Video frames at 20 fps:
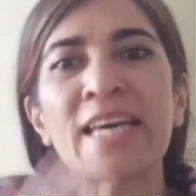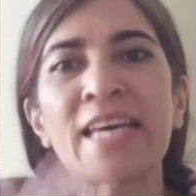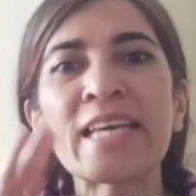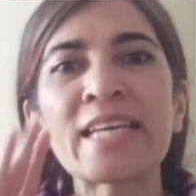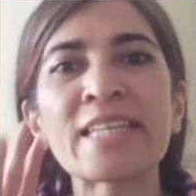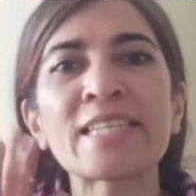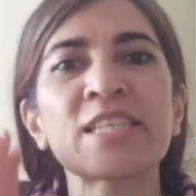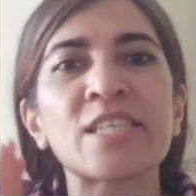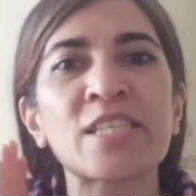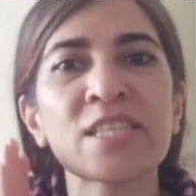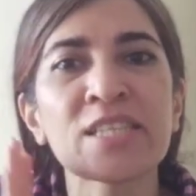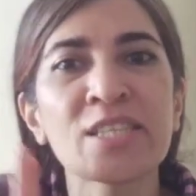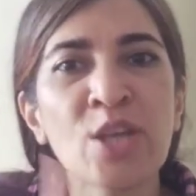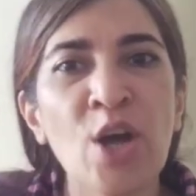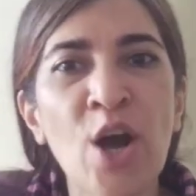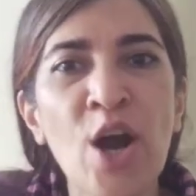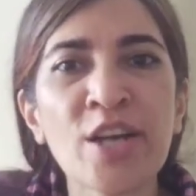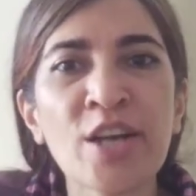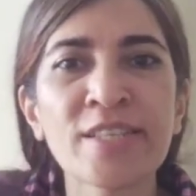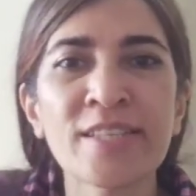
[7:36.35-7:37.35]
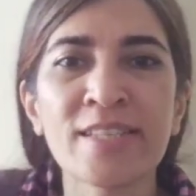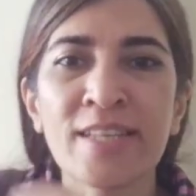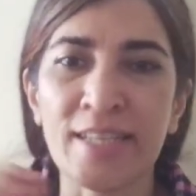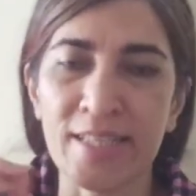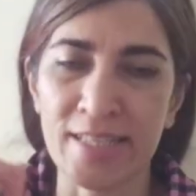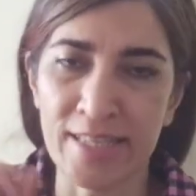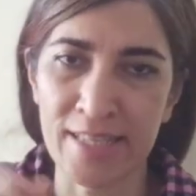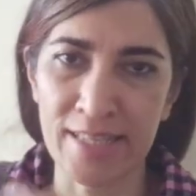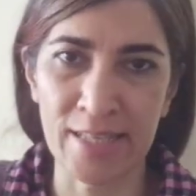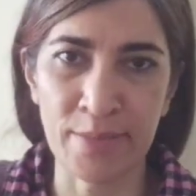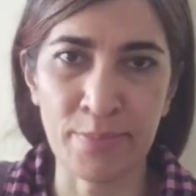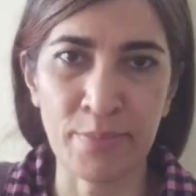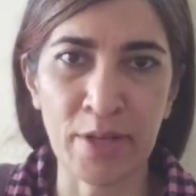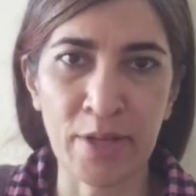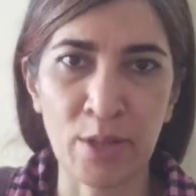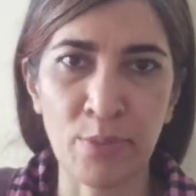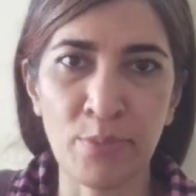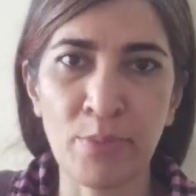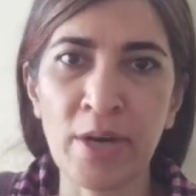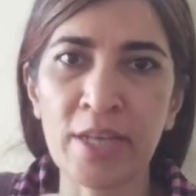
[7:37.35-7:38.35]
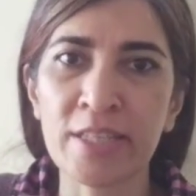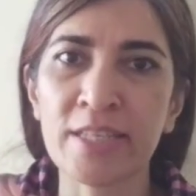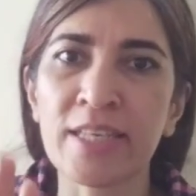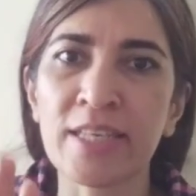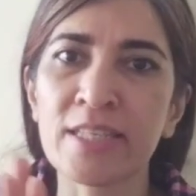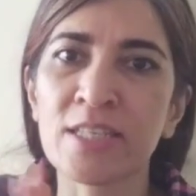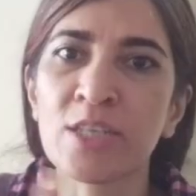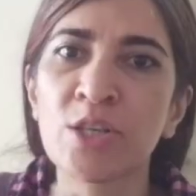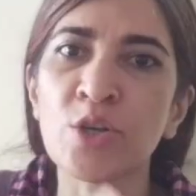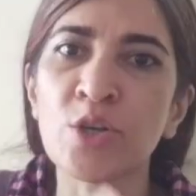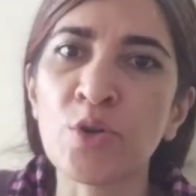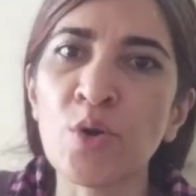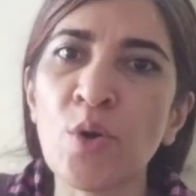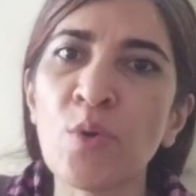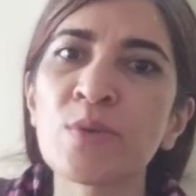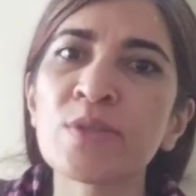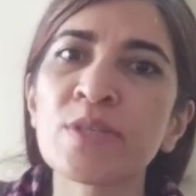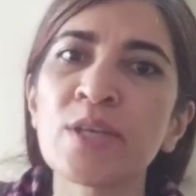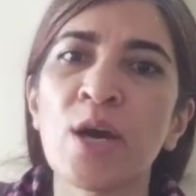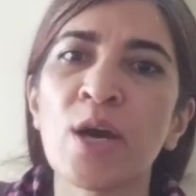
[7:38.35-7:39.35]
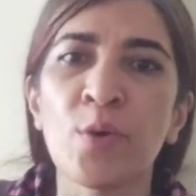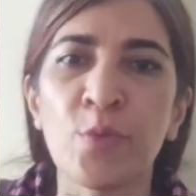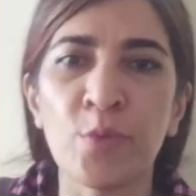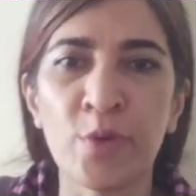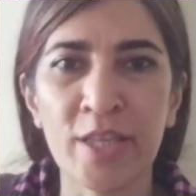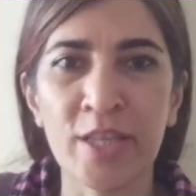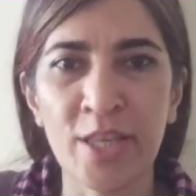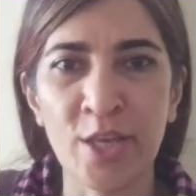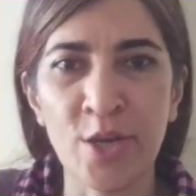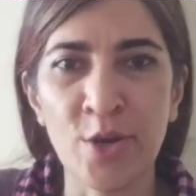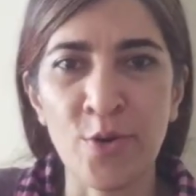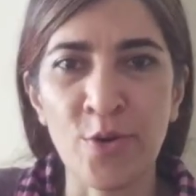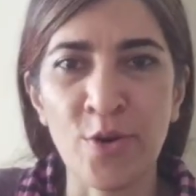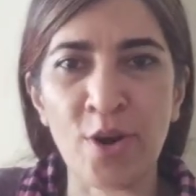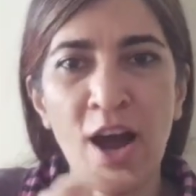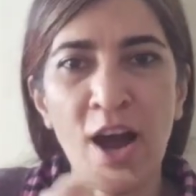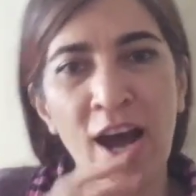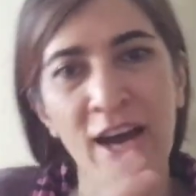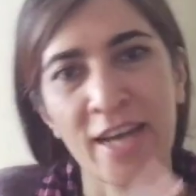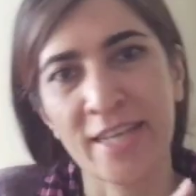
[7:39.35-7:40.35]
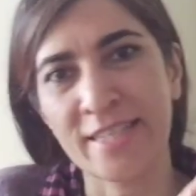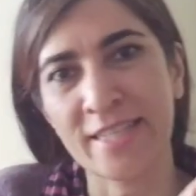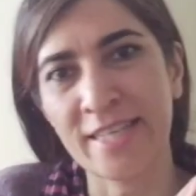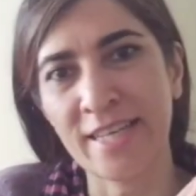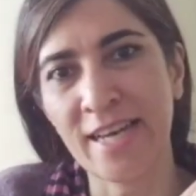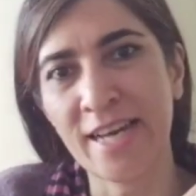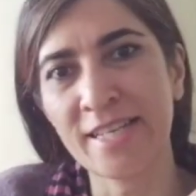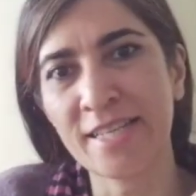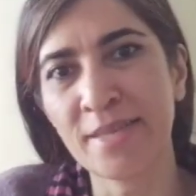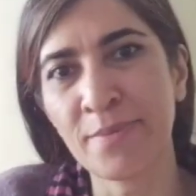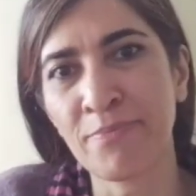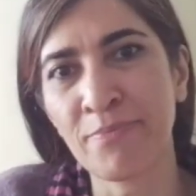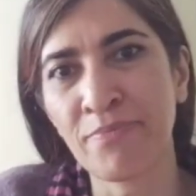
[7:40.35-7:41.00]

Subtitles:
It starts simple, but it grows with your ideas.